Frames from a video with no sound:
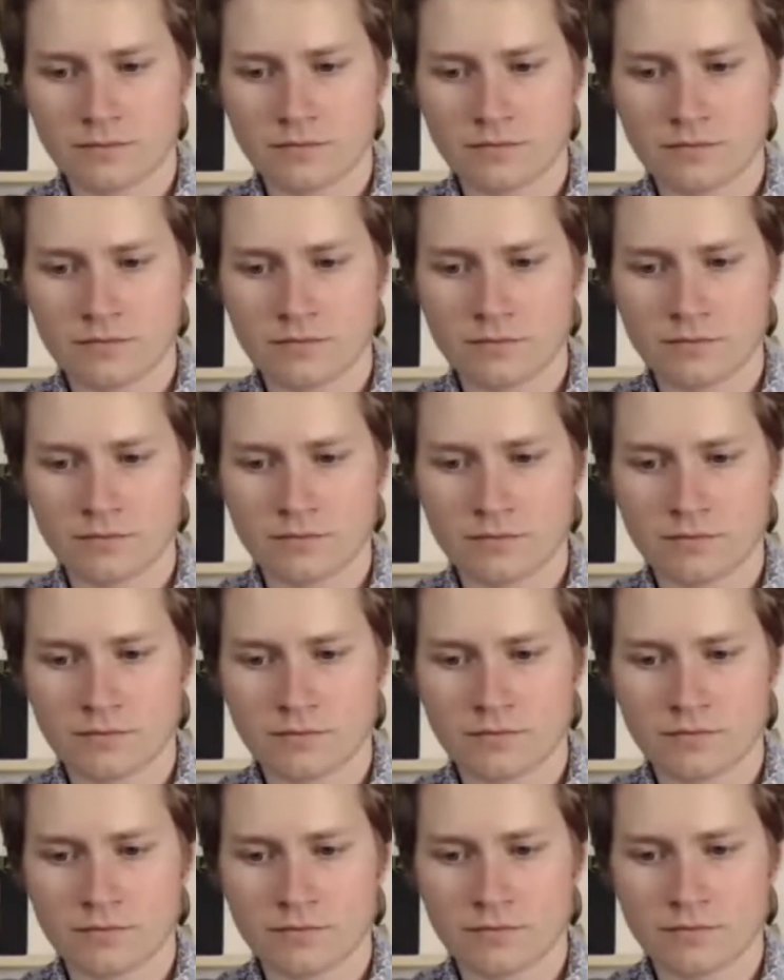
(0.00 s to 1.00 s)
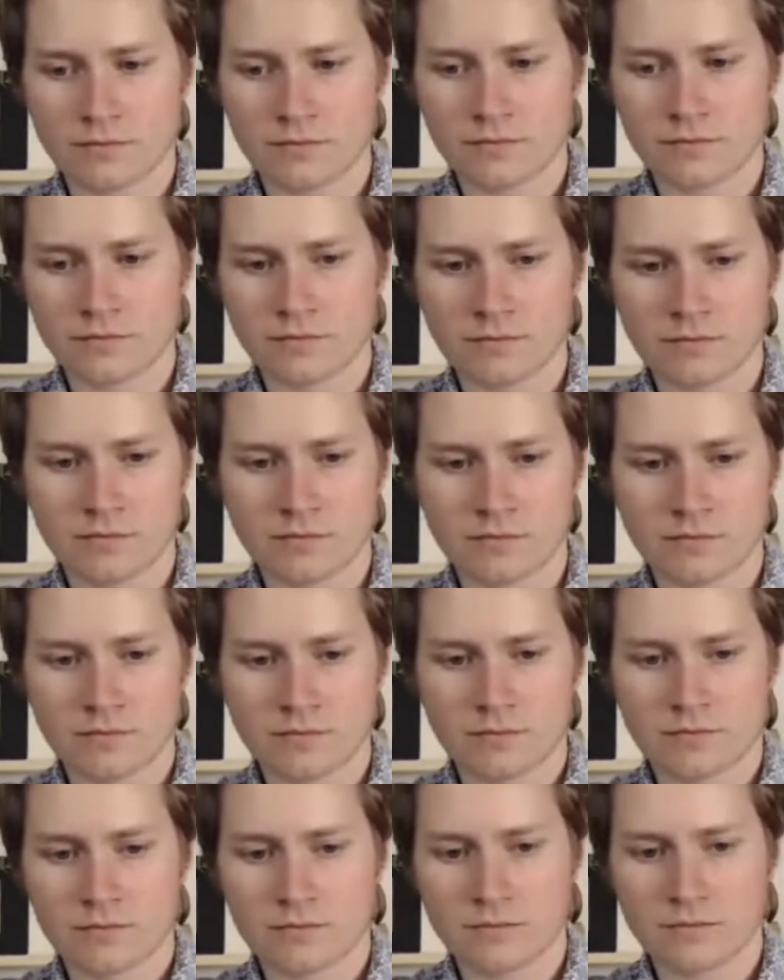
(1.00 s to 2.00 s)

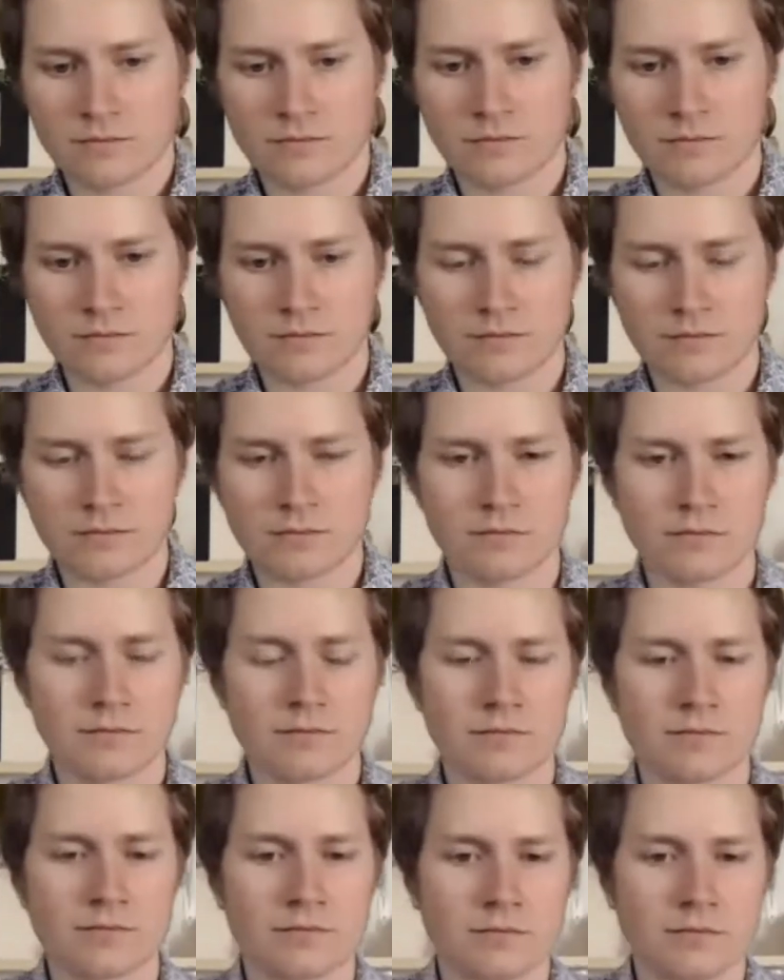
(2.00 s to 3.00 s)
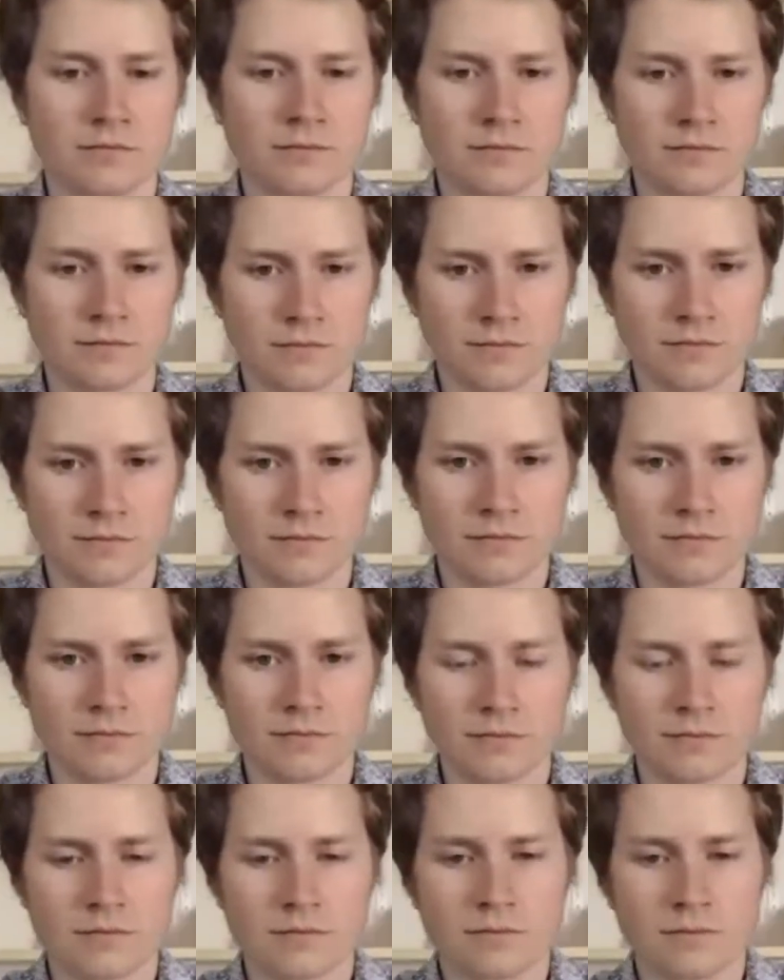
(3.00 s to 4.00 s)

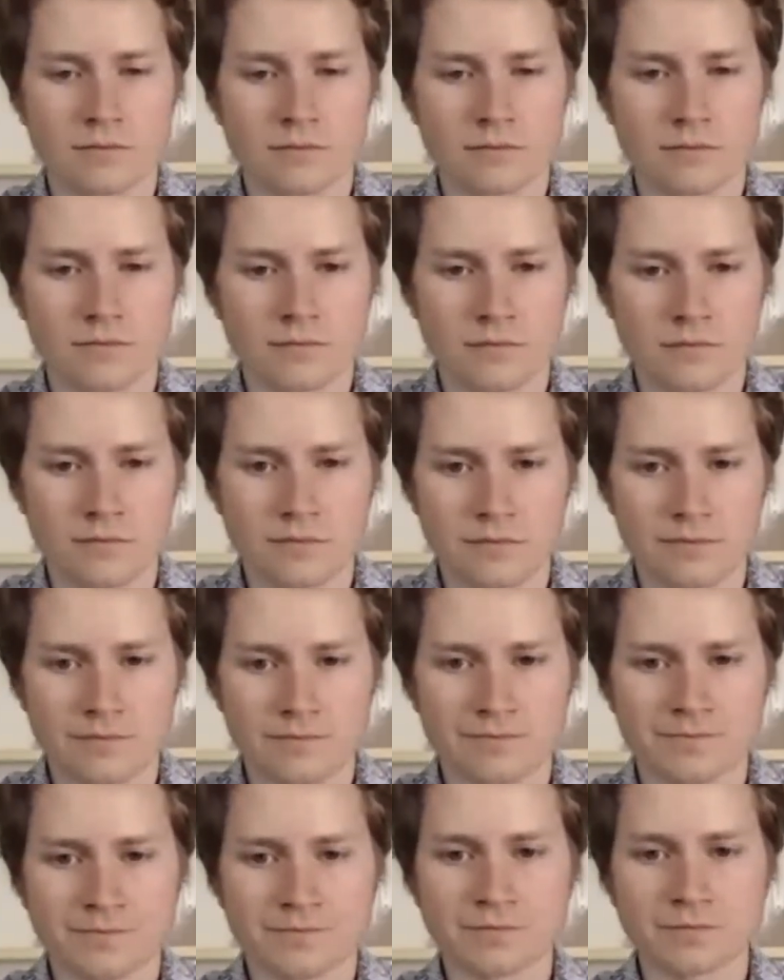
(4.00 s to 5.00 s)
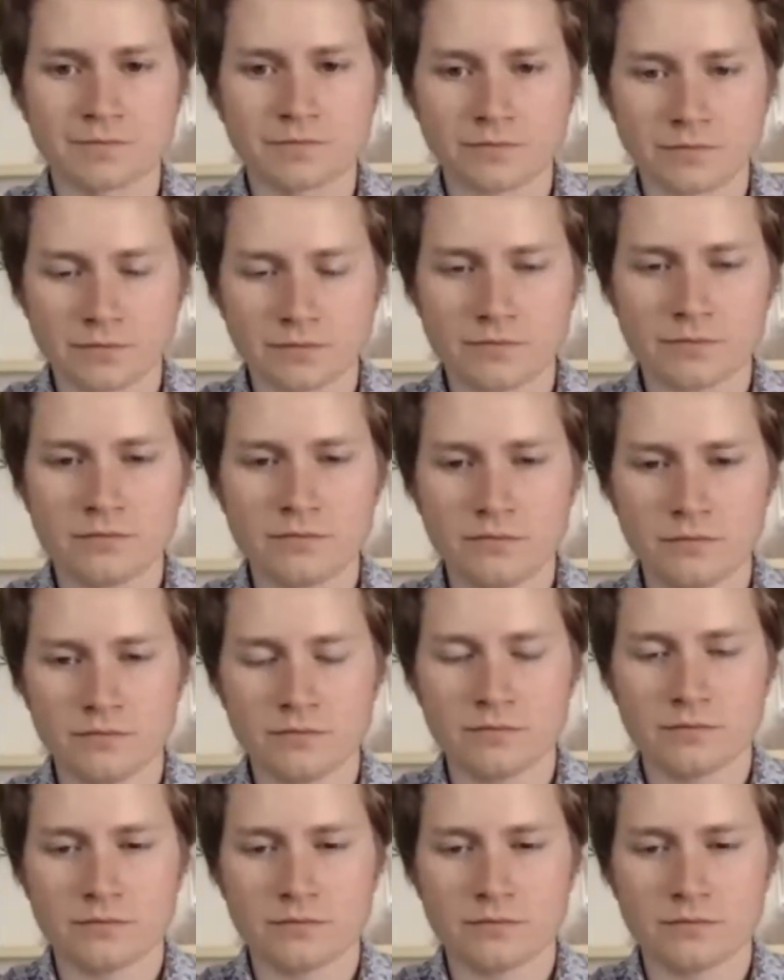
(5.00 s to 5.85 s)
No words are spoken by the person on screen.